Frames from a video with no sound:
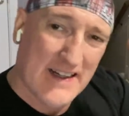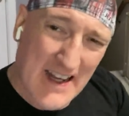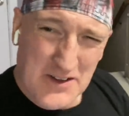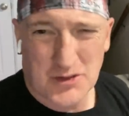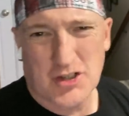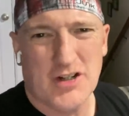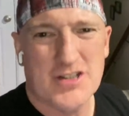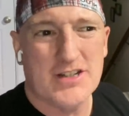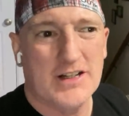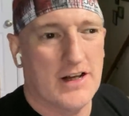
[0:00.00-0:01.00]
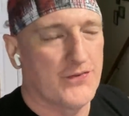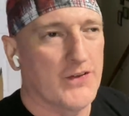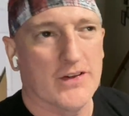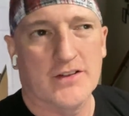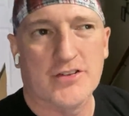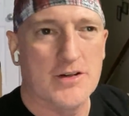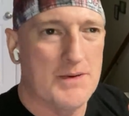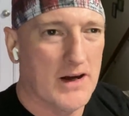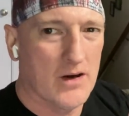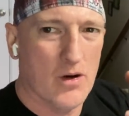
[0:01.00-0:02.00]
I don't trust it. I feel like
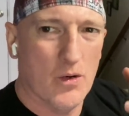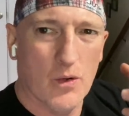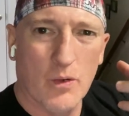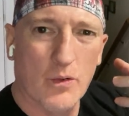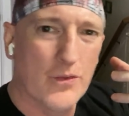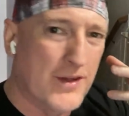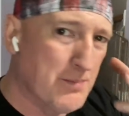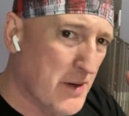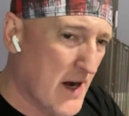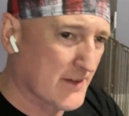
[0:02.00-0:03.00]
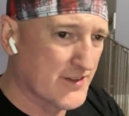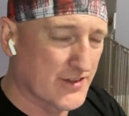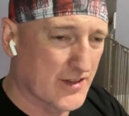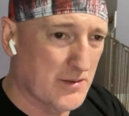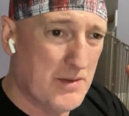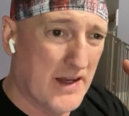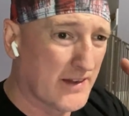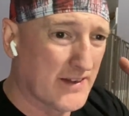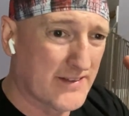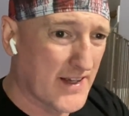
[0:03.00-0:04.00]
somehow the epoxy is gonna make
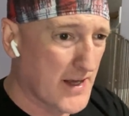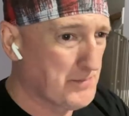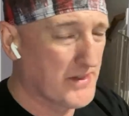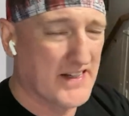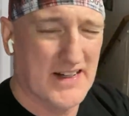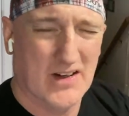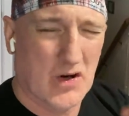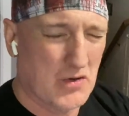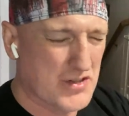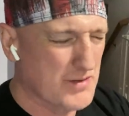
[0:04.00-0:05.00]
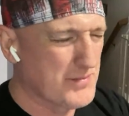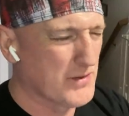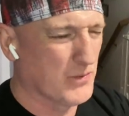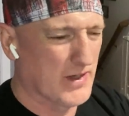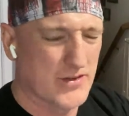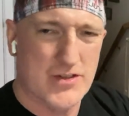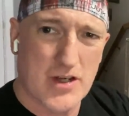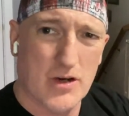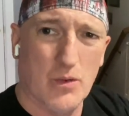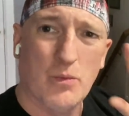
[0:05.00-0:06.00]
the tape adhere or something weird.
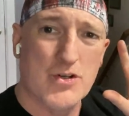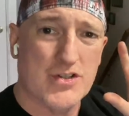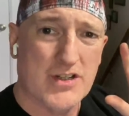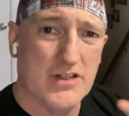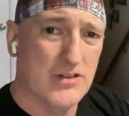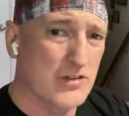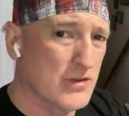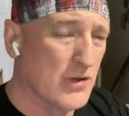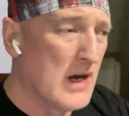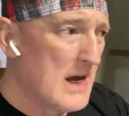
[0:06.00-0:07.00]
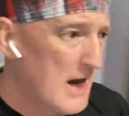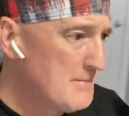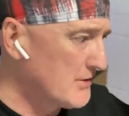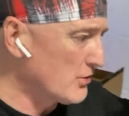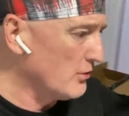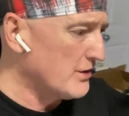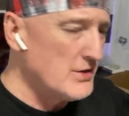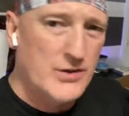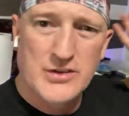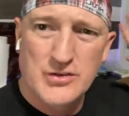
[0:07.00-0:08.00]
So we're just gonna do, I've been told that
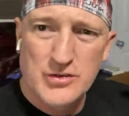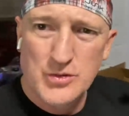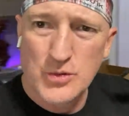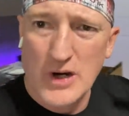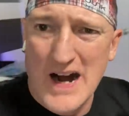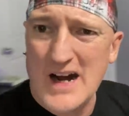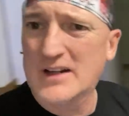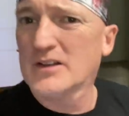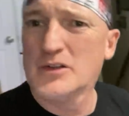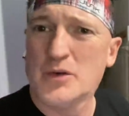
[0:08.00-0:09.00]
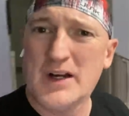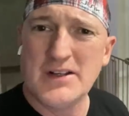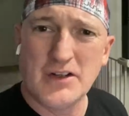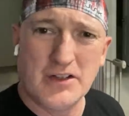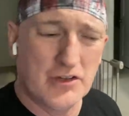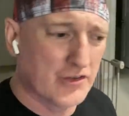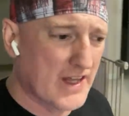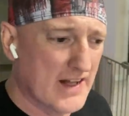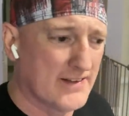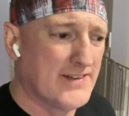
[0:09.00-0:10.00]
you can do hot glue and you can use
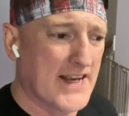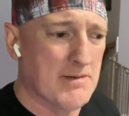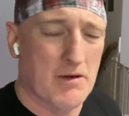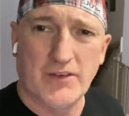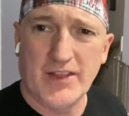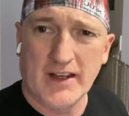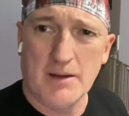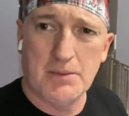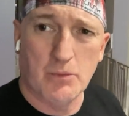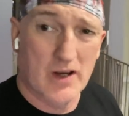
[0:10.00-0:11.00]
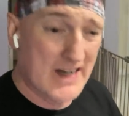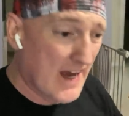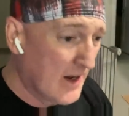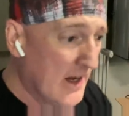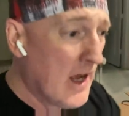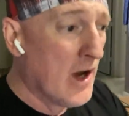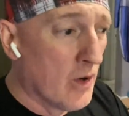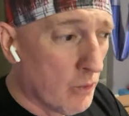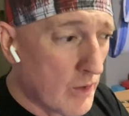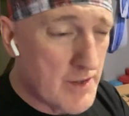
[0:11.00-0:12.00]
that to dam everything up and whatnot.
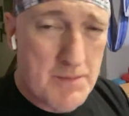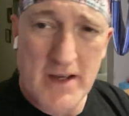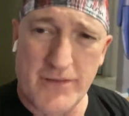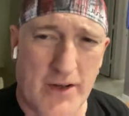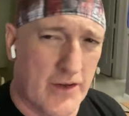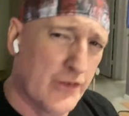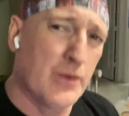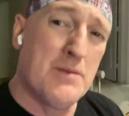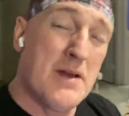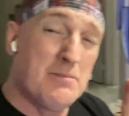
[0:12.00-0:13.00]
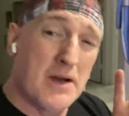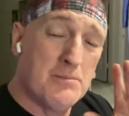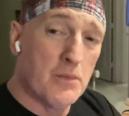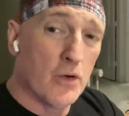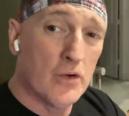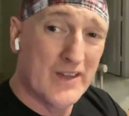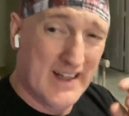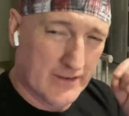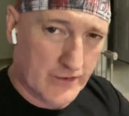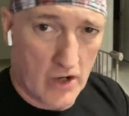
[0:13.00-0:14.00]
What you may have noticed when I made my mold
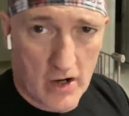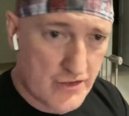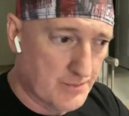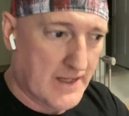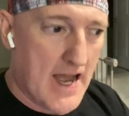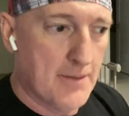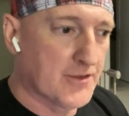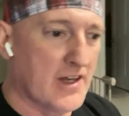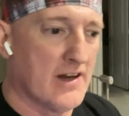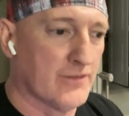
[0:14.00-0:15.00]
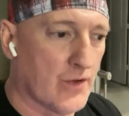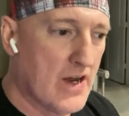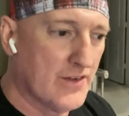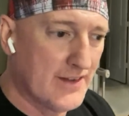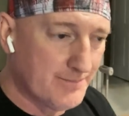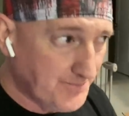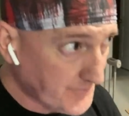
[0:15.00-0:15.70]
is there are some gaps kind of around it.